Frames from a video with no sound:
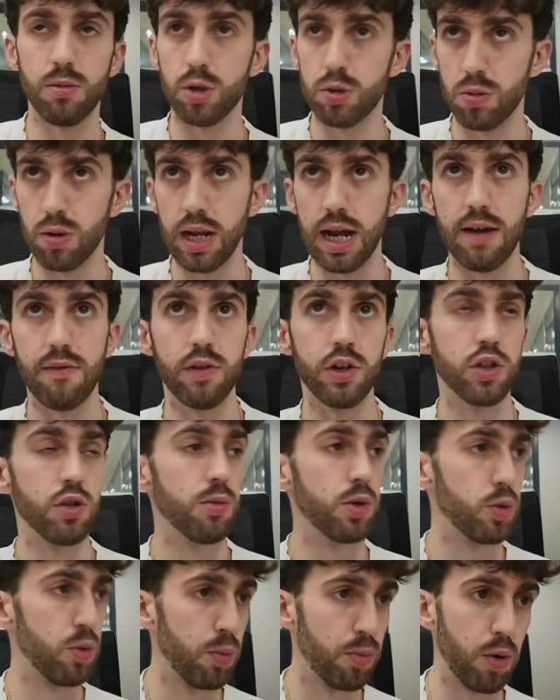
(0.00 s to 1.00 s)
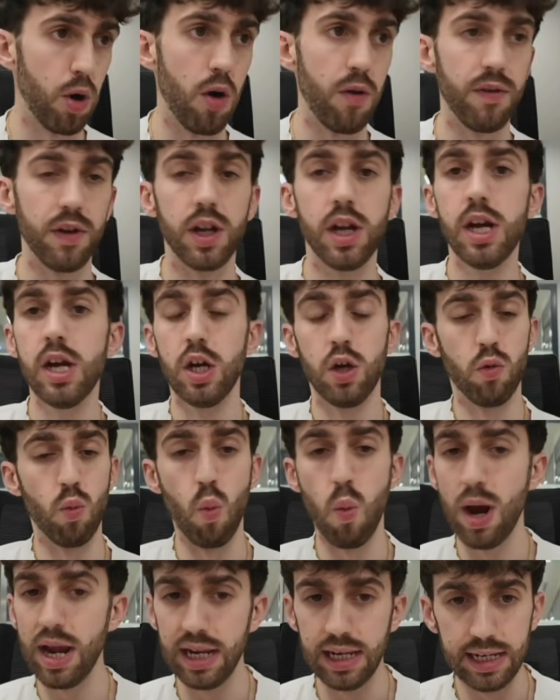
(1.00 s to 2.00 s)
so much more leverage, so much more profit,
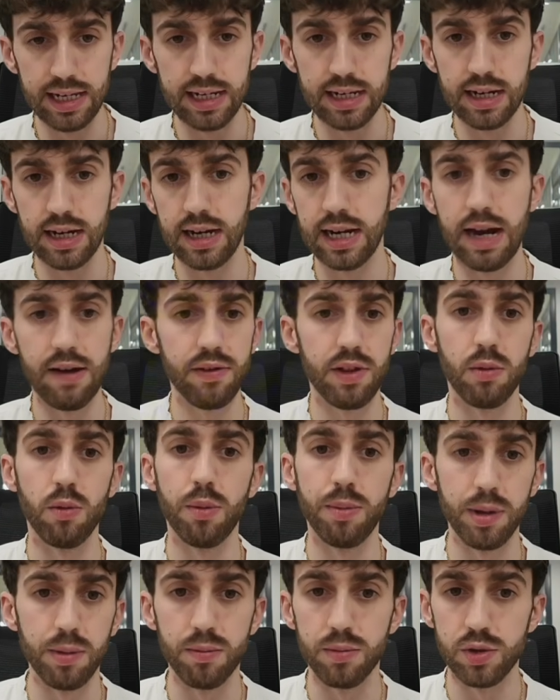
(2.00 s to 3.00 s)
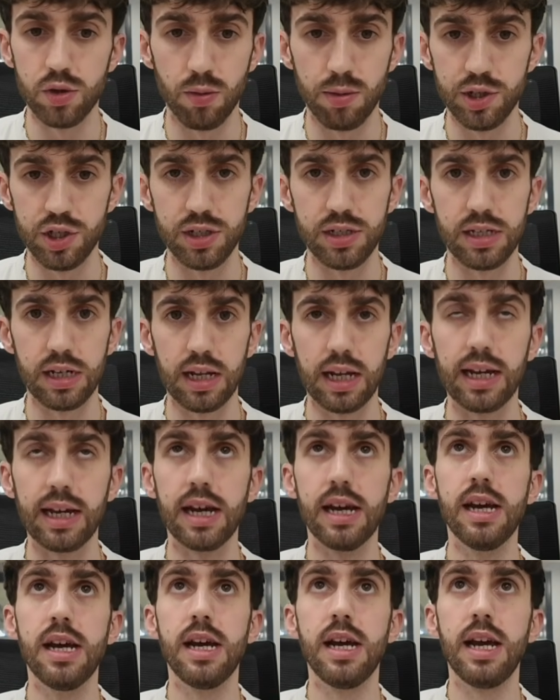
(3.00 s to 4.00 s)
way leaner, and everything would be so much easier.
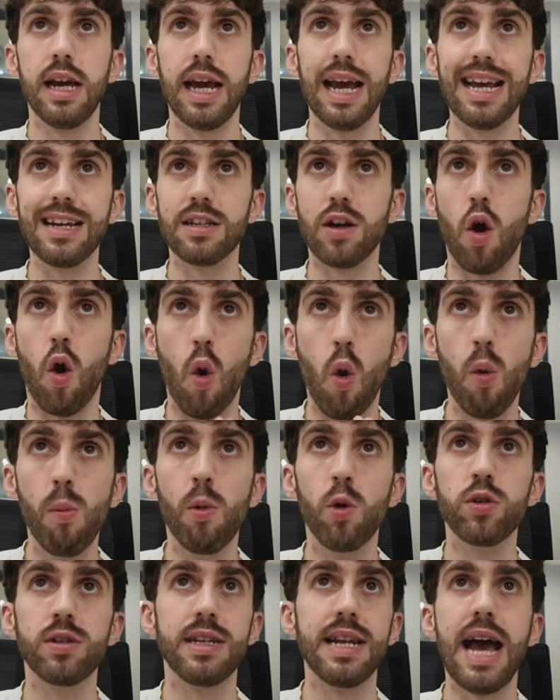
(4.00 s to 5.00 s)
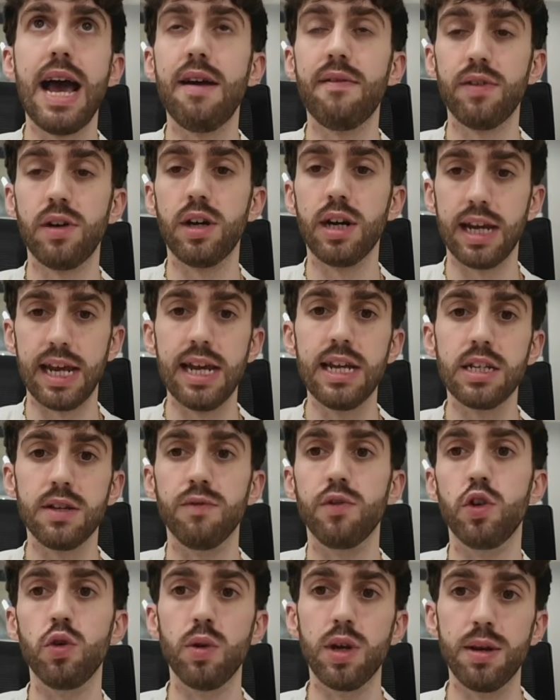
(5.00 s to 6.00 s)
Like, it's almost never a case
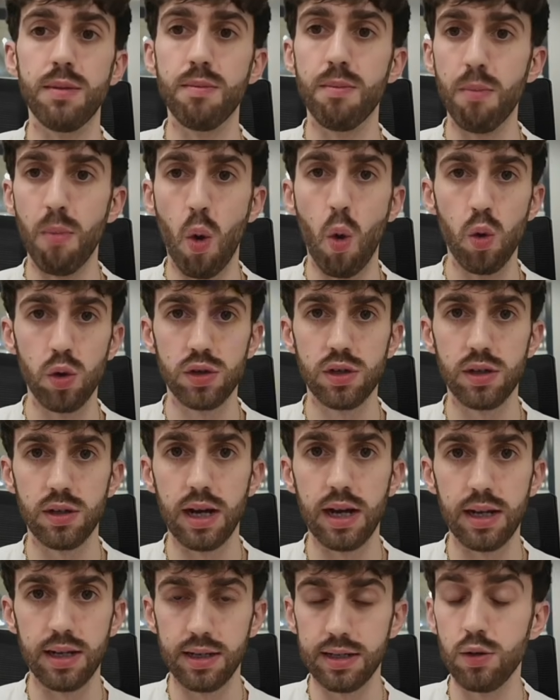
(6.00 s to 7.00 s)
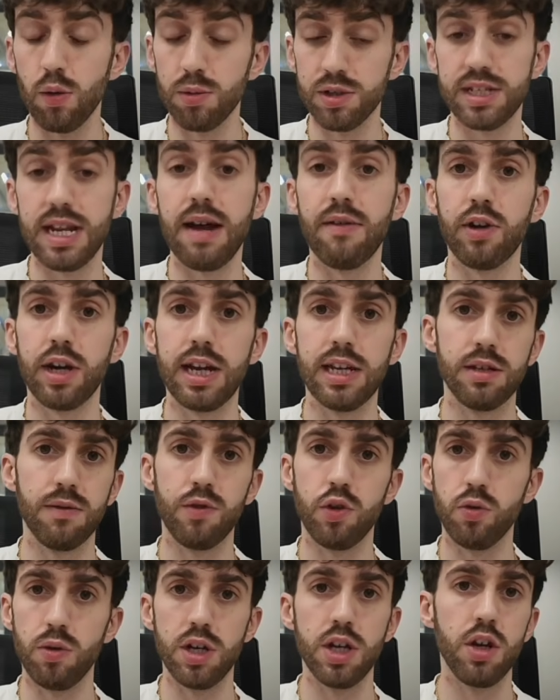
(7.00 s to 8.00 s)
of doing more, it's almost never a case
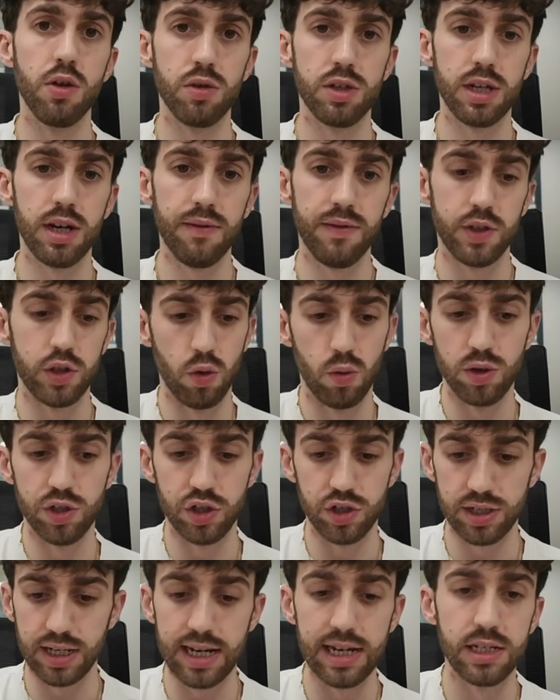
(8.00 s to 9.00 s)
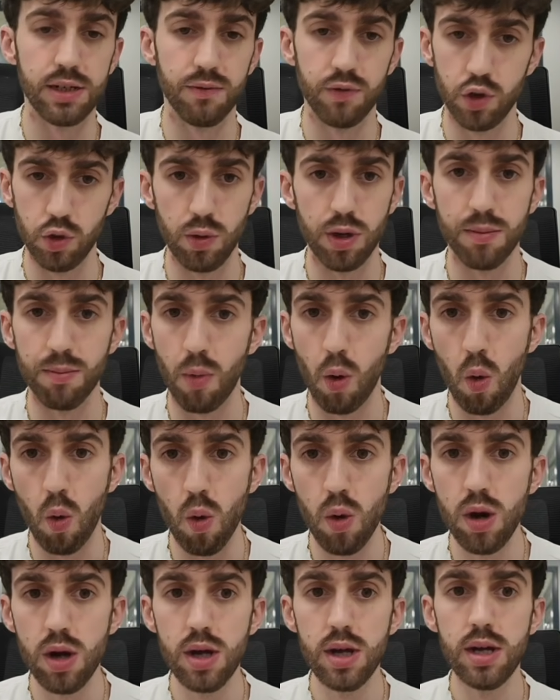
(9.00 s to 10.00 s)
of doing new stuff. It's always just a case of doing
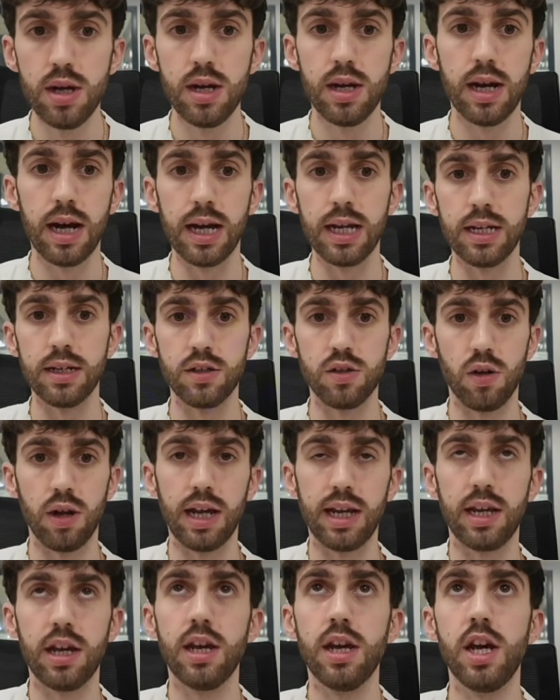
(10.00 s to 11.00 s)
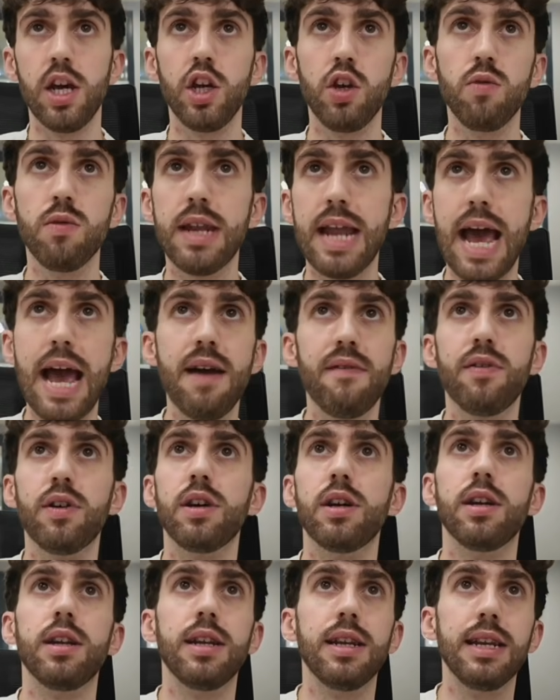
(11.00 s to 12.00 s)
more. And so like, you
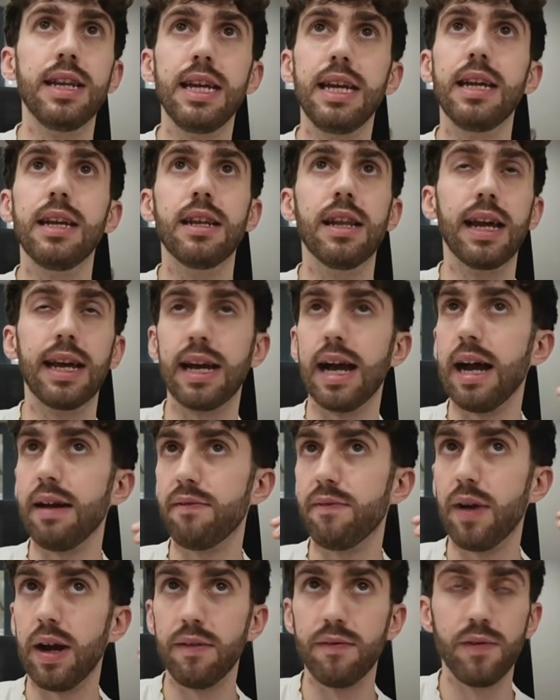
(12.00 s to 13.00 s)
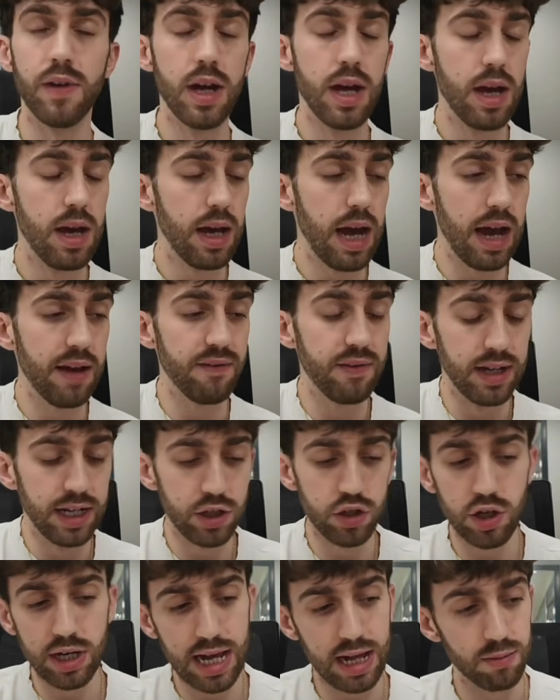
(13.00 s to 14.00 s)
never need, like I've
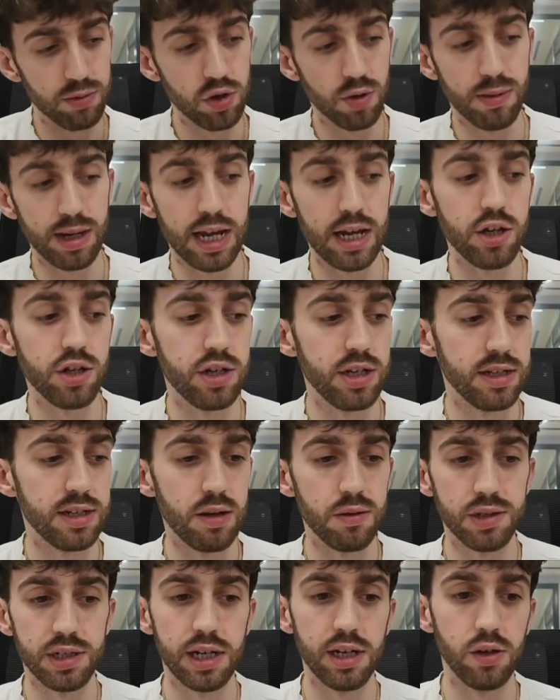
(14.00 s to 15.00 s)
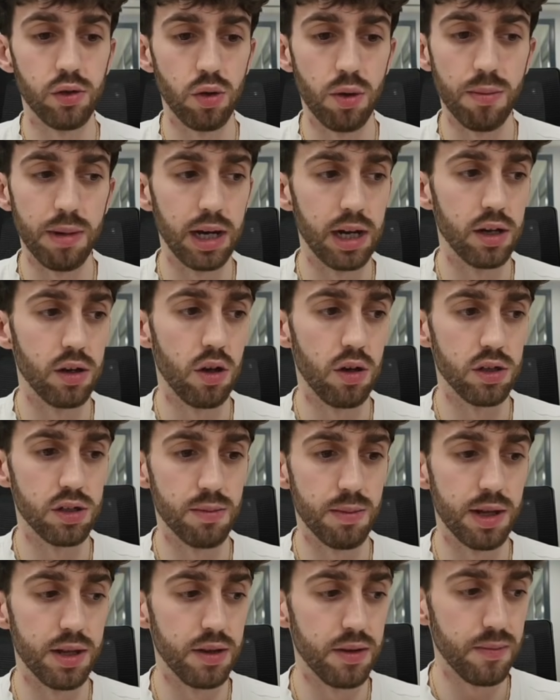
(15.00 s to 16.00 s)
literally helped so many agencies now scale to $1 million
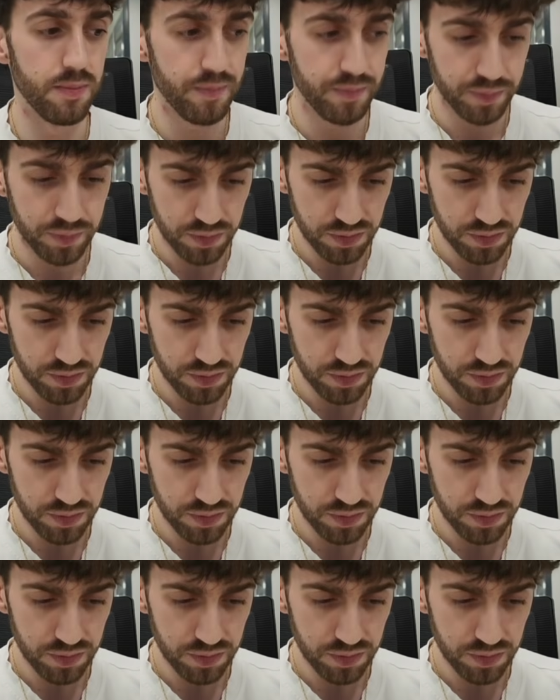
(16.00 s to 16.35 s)
a month.